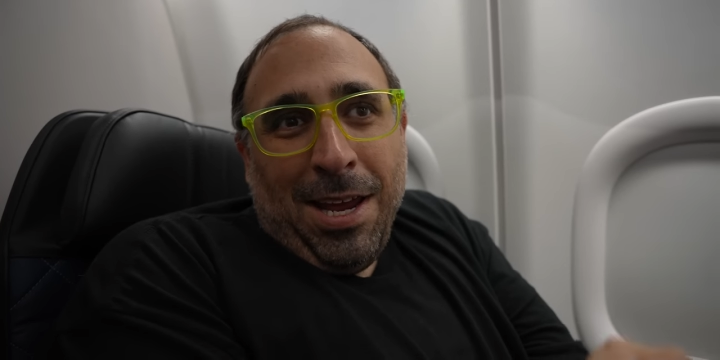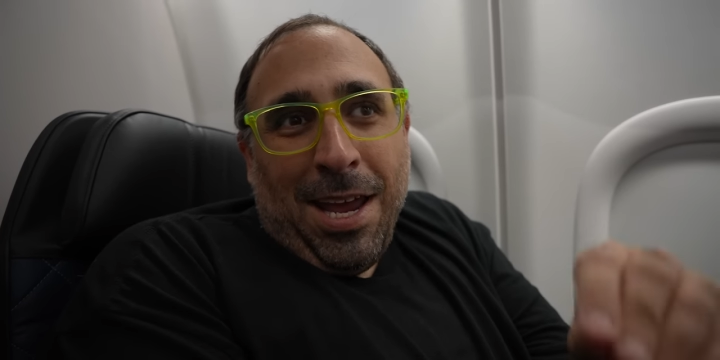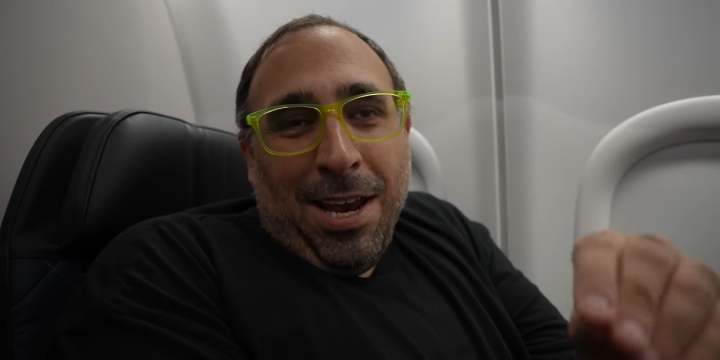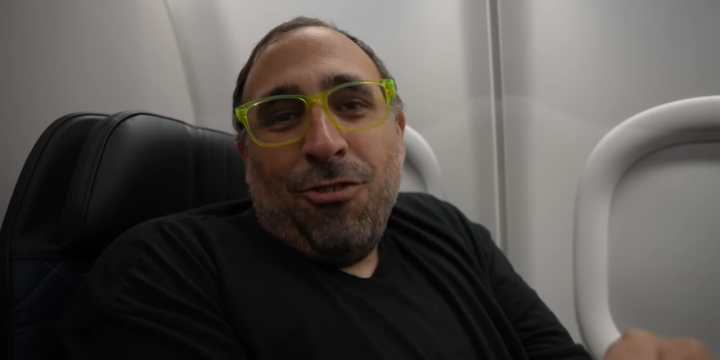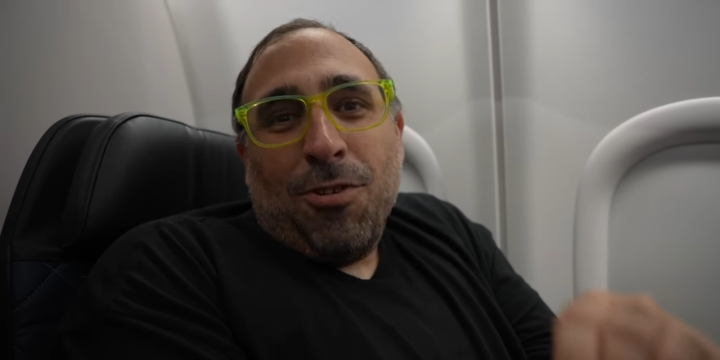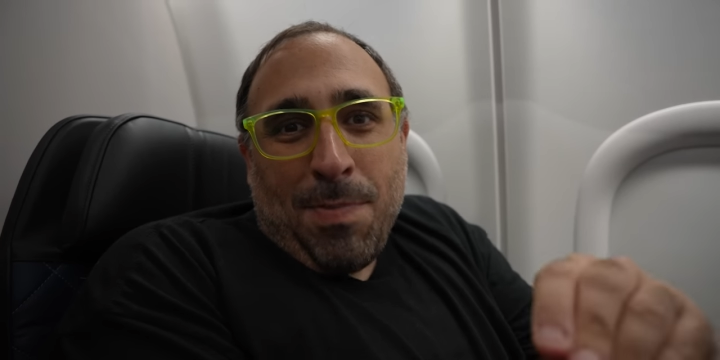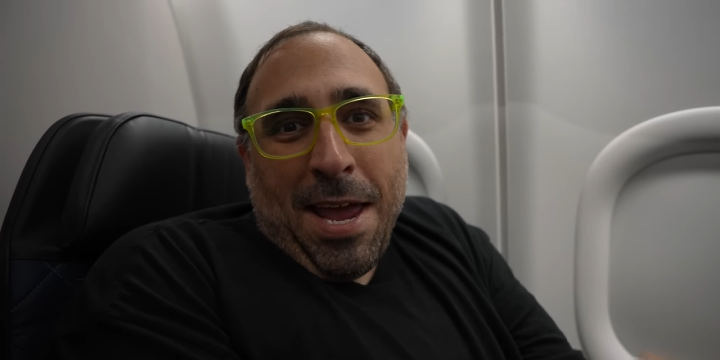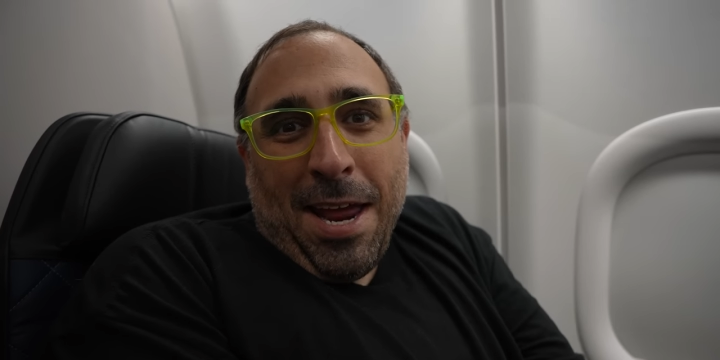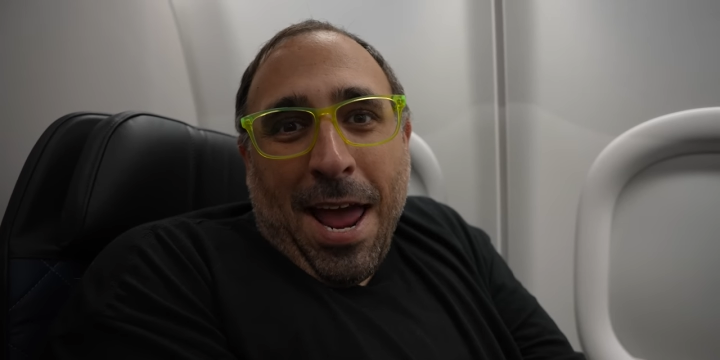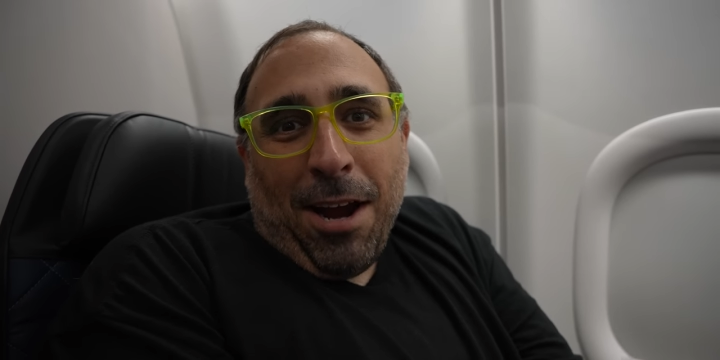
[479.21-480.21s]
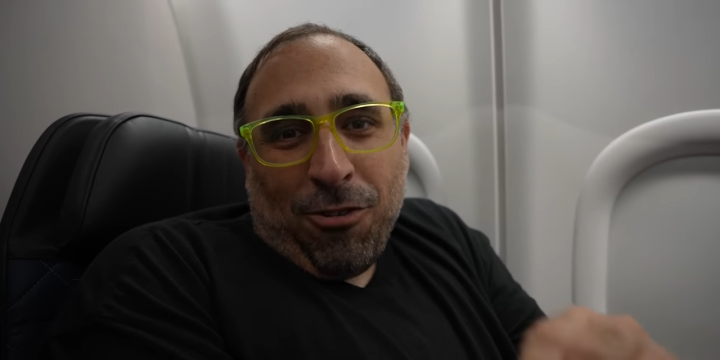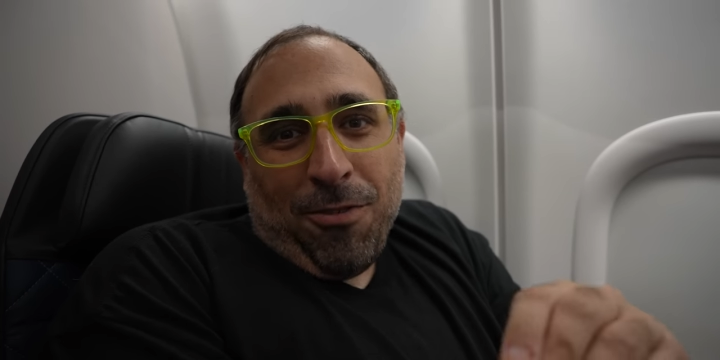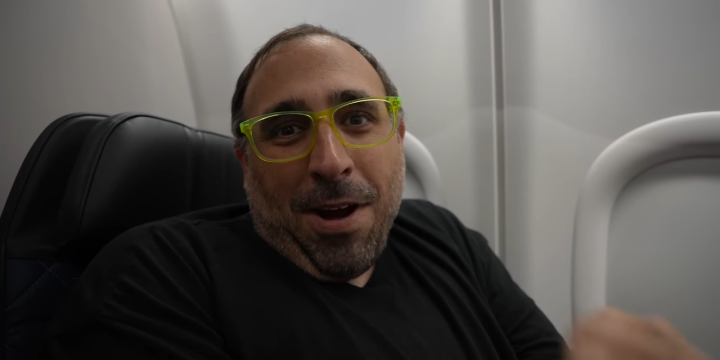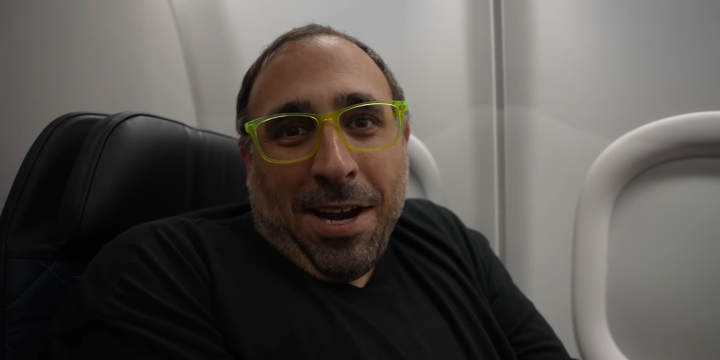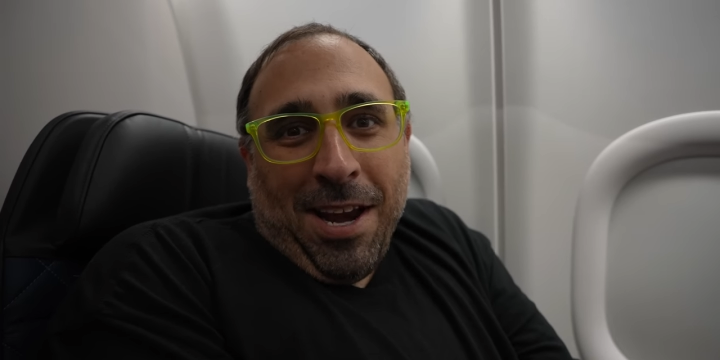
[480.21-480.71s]
in Japan actually
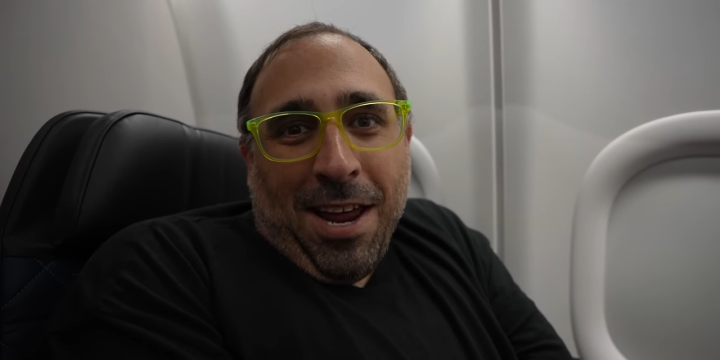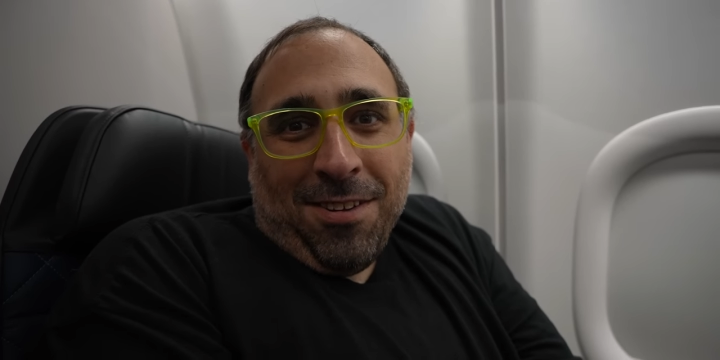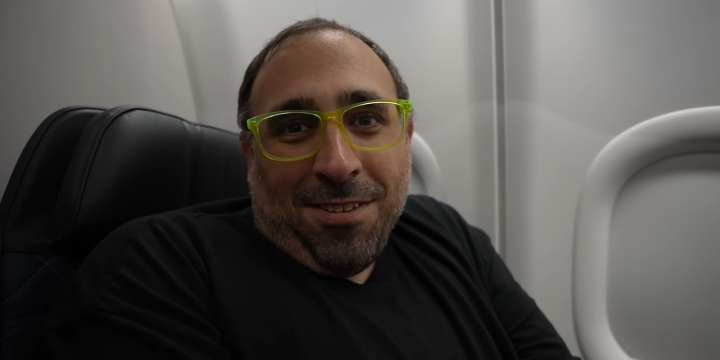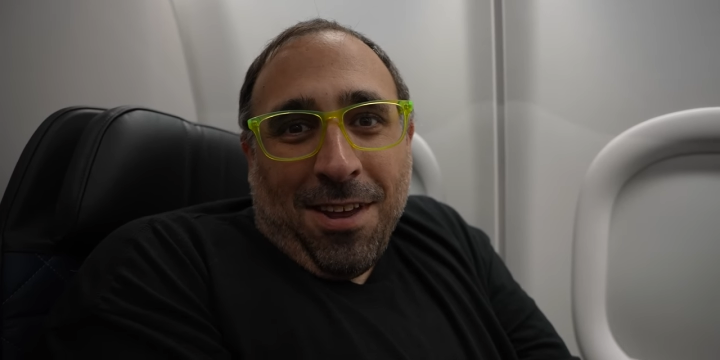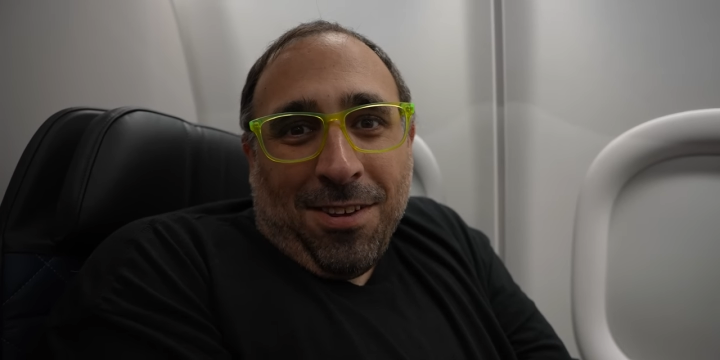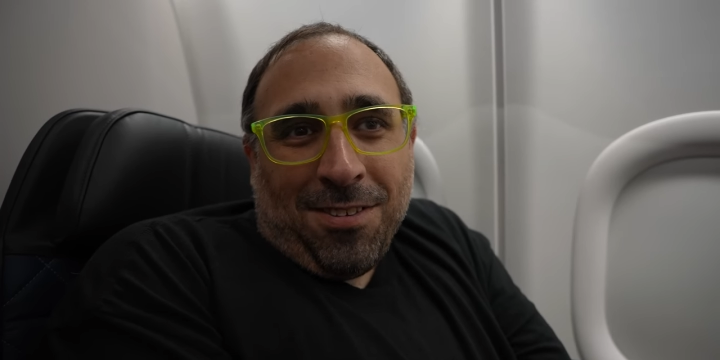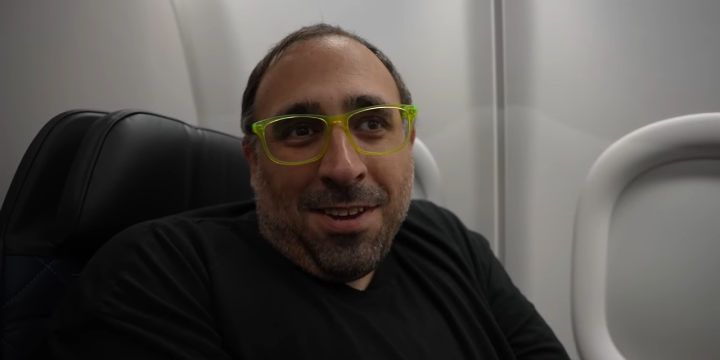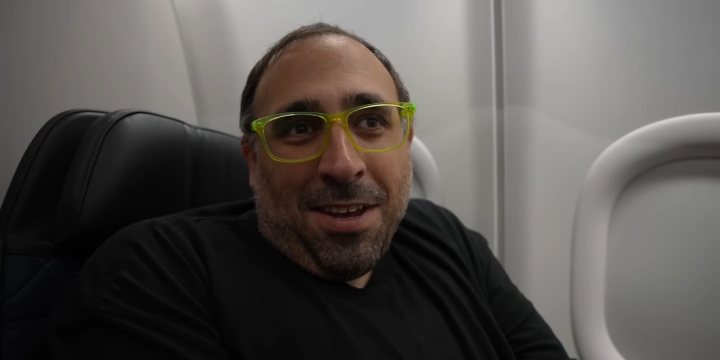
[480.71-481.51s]
recognizes us